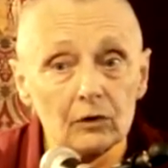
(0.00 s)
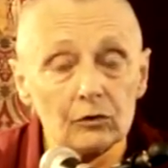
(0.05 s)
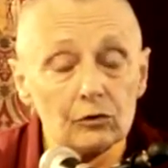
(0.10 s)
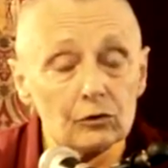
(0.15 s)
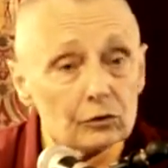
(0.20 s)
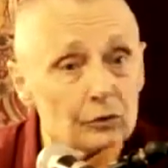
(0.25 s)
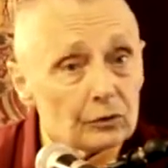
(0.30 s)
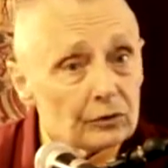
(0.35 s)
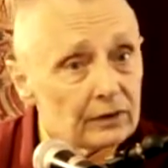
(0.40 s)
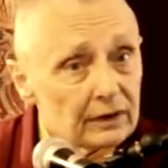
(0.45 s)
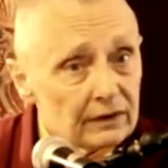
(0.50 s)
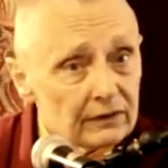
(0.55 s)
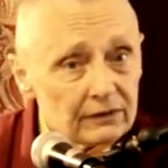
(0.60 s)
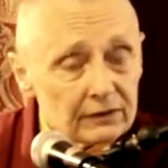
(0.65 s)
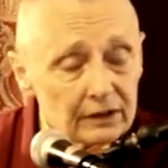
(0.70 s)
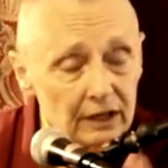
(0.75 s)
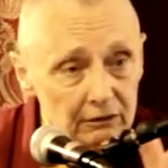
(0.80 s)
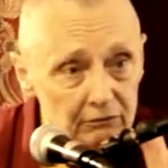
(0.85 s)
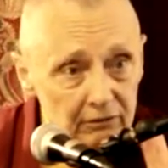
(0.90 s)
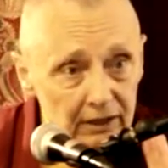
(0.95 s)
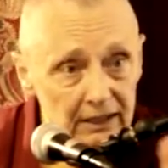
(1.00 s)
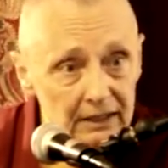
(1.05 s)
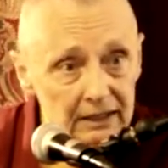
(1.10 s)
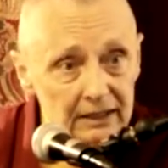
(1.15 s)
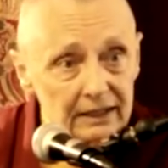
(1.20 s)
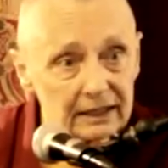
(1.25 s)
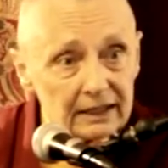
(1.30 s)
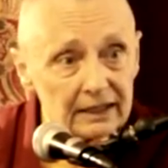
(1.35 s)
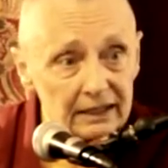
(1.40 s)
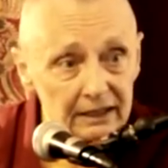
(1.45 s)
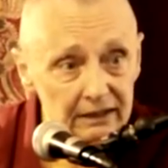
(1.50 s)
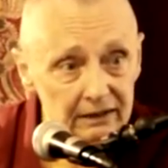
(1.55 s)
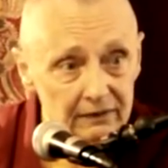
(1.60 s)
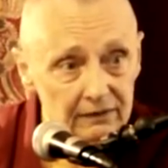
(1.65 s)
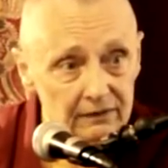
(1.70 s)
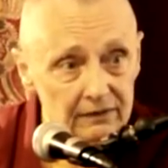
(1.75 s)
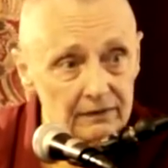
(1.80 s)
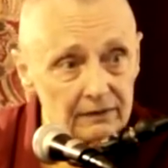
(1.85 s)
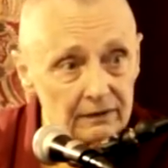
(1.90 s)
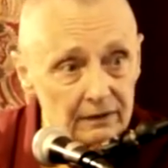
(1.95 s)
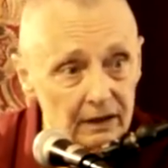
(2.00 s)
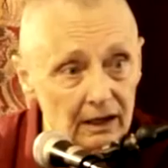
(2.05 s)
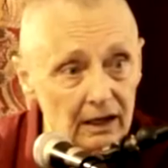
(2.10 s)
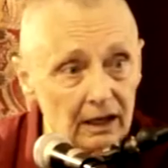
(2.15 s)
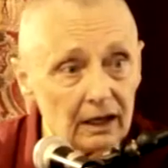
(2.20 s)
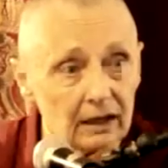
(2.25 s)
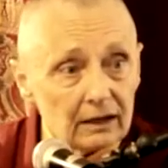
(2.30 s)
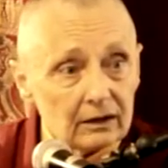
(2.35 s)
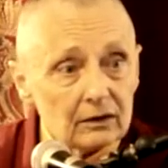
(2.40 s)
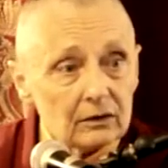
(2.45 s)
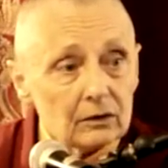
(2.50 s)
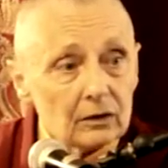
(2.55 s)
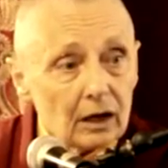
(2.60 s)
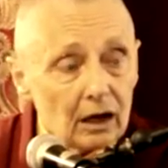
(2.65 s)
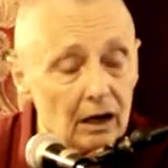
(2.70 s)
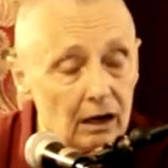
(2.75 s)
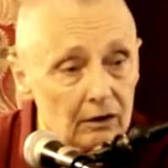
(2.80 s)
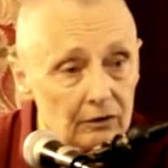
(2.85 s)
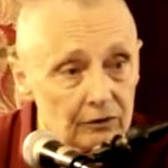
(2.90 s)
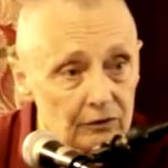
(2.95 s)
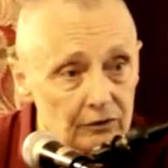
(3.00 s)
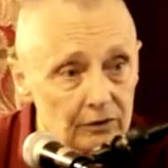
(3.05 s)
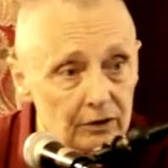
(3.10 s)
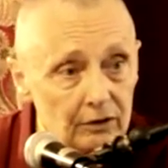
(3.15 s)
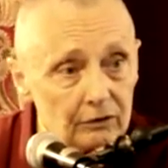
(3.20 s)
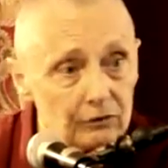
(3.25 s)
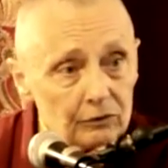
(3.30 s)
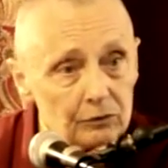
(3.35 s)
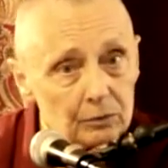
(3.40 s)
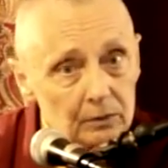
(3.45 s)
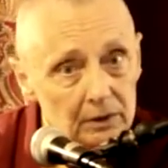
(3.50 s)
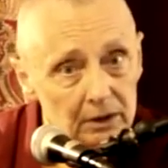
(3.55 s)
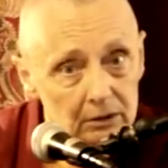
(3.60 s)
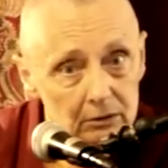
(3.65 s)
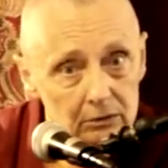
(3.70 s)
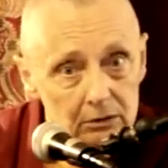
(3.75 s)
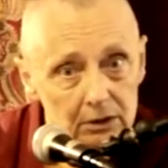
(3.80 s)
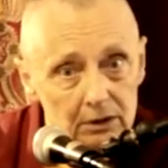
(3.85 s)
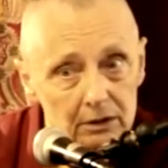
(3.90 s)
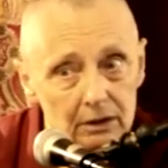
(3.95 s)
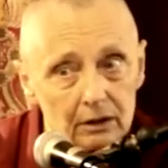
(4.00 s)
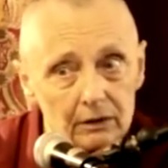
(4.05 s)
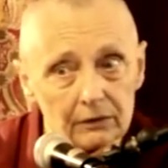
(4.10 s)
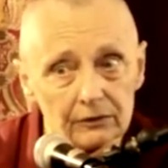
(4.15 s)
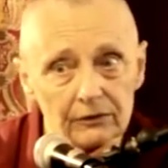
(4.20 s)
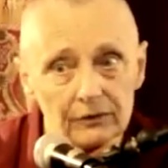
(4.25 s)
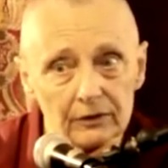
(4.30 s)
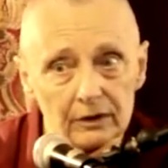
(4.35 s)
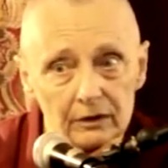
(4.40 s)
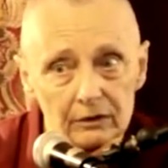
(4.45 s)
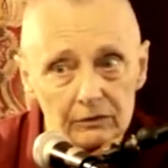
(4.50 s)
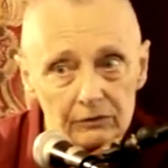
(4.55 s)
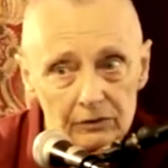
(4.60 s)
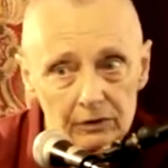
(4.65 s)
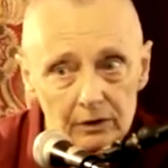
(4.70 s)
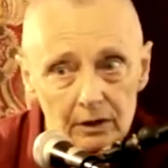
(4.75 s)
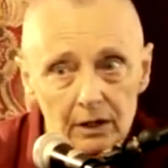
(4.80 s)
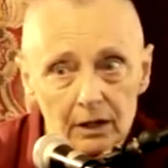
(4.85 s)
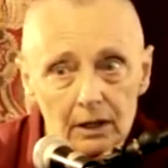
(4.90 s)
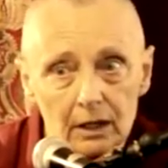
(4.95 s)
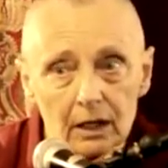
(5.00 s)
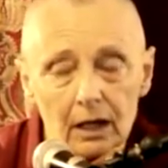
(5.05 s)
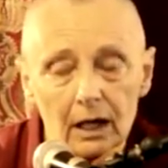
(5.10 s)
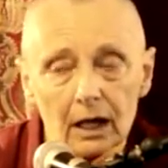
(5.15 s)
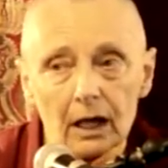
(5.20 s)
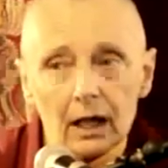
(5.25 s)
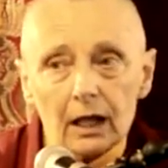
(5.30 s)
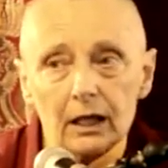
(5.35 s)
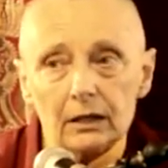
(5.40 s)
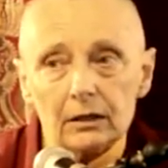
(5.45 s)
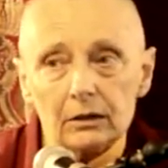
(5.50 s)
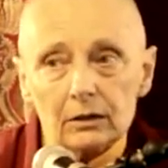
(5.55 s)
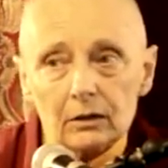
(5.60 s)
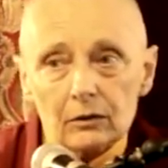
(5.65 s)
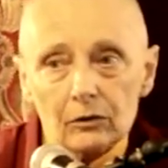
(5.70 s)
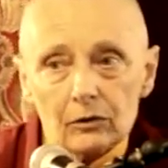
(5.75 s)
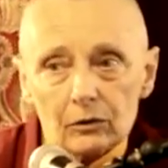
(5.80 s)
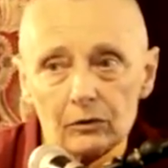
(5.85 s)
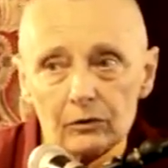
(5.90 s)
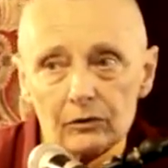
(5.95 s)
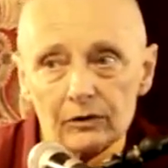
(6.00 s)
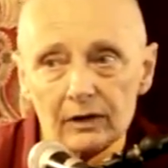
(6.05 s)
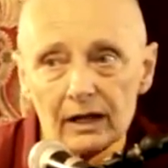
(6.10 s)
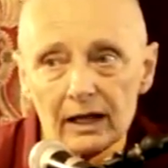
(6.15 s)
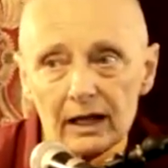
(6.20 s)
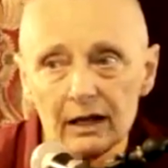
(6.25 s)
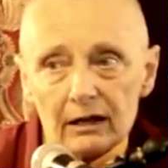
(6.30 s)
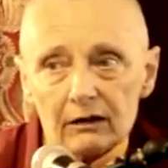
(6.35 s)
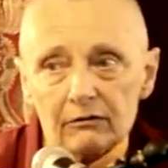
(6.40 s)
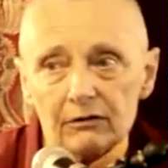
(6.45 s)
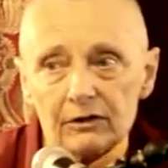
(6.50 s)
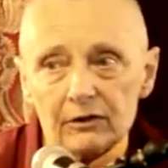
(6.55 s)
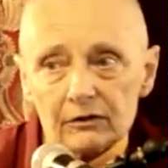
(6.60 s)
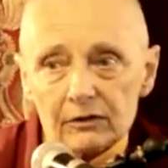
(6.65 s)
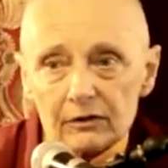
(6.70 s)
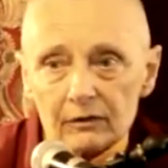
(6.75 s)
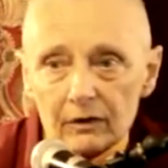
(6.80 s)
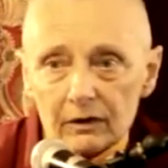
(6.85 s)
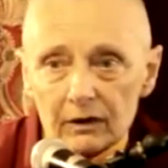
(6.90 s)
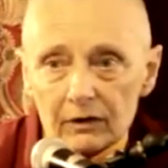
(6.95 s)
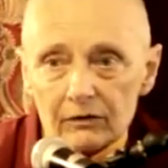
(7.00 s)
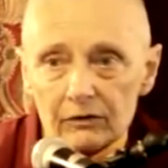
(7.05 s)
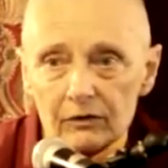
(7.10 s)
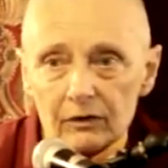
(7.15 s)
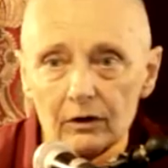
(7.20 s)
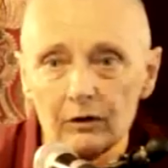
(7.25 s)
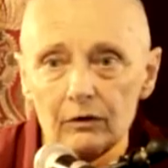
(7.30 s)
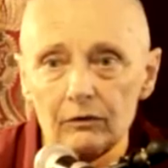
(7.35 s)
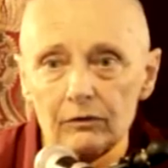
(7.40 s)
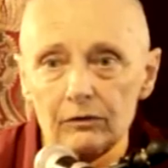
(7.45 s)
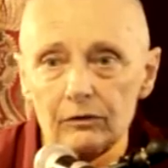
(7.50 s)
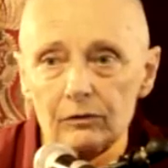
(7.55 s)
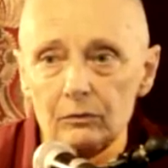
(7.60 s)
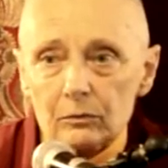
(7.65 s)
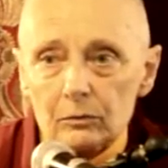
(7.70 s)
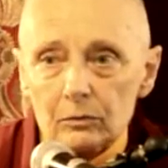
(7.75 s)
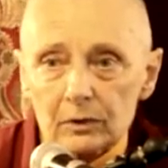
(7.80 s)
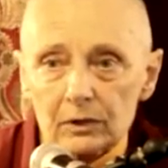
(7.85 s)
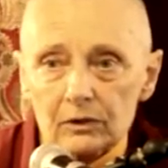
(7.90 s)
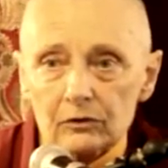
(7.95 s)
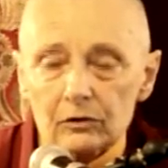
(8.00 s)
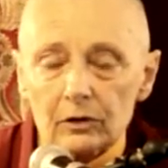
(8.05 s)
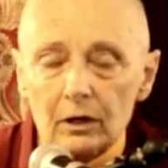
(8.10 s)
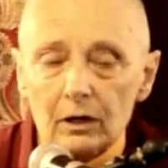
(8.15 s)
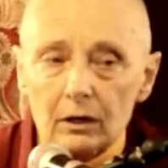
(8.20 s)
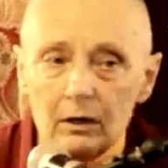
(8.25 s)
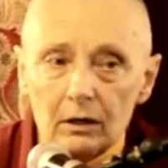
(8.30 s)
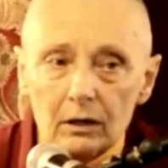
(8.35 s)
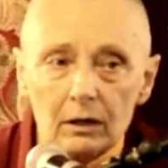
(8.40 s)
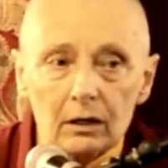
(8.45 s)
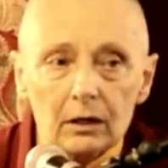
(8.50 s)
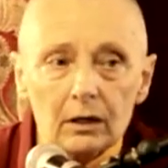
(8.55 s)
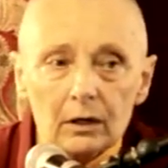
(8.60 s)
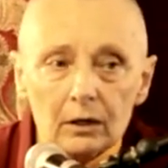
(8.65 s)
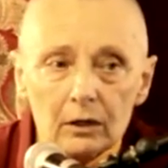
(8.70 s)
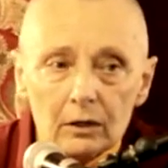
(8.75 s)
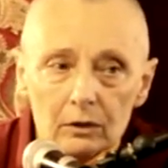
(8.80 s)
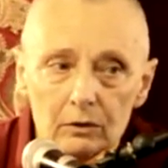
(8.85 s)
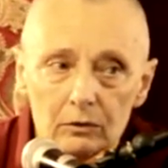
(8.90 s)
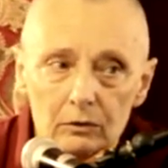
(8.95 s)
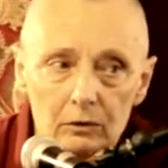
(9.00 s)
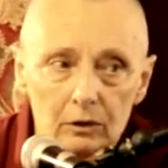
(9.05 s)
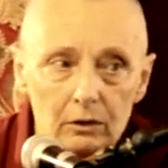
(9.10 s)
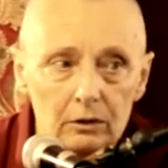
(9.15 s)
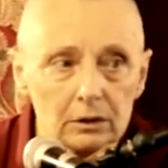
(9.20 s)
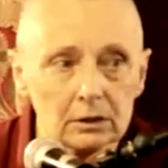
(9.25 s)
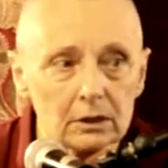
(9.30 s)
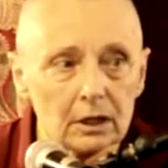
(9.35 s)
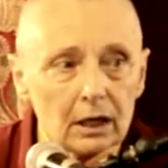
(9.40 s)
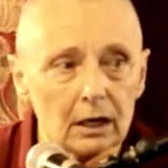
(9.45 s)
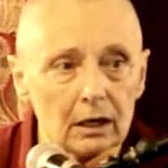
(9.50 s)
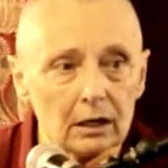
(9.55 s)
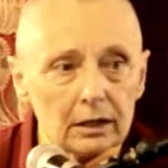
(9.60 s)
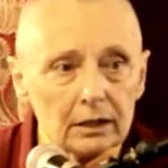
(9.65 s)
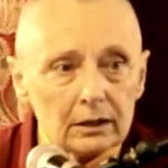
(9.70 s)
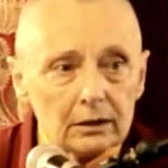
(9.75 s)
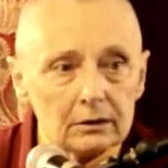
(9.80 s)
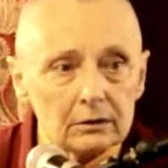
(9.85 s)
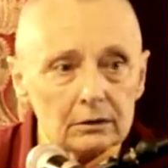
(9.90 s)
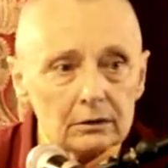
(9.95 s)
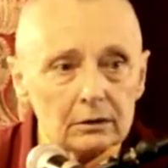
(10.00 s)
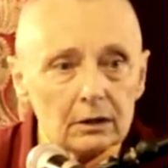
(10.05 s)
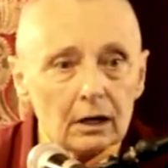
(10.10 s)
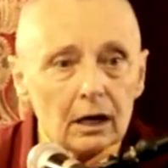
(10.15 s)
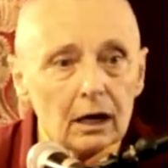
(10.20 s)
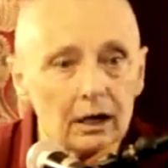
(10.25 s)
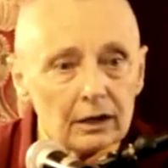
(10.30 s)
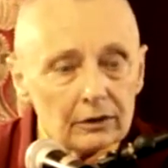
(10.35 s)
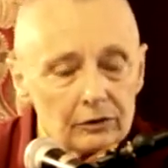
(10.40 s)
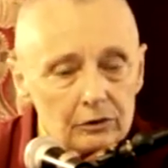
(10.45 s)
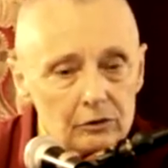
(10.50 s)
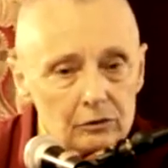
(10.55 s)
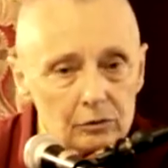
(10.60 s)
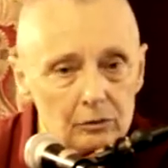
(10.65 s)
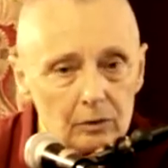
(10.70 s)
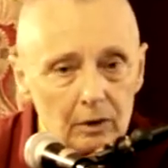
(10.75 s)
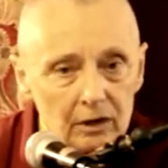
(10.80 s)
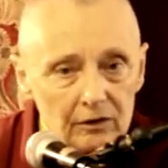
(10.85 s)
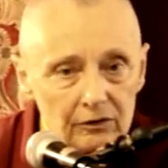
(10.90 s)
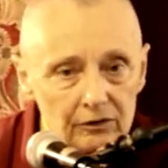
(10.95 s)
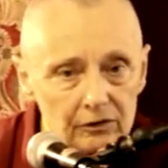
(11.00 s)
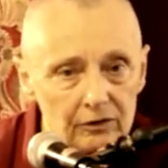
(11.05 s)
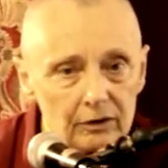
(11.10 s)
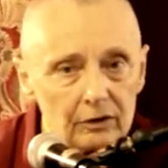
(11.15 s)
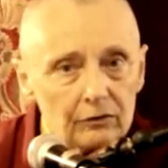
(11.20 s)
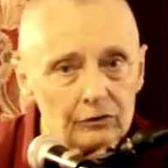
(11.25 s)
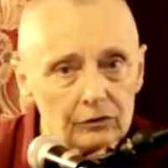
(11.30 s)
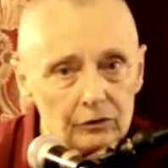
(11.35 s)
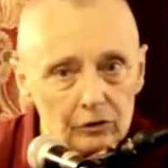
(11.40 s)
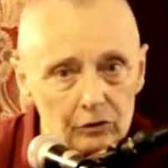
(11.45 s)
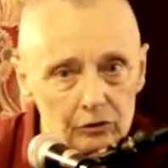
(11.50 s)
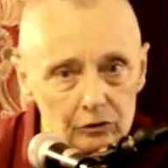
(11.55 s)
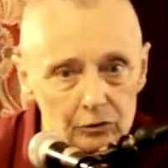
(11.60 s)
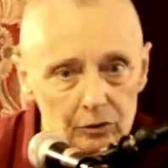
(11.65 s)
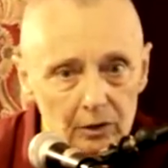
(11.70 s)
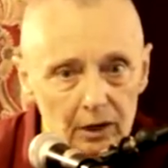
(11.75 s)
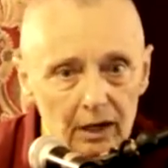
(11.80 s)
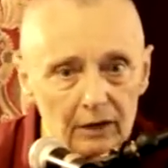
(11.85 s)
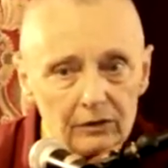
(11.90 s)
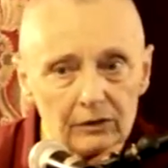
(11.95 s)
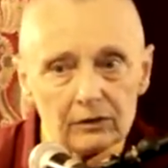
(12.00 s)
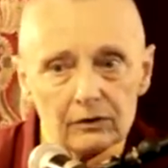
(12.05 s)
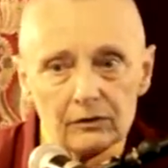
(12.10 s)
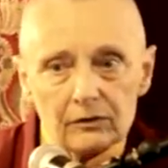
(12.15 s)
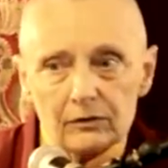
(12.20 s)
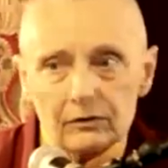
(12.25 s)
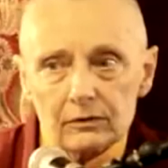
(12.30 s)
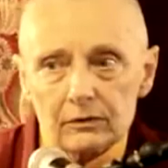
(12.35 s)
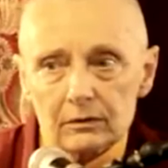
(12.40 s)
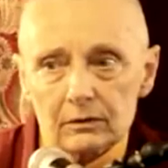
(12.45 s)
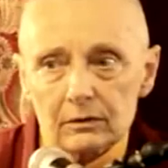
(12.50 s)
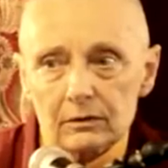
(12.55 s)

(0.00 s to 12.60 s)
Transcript: So this directly hits at ourselves. We look at ourselves, and those areas of ourselves which are not kind, either to ourselves or to others,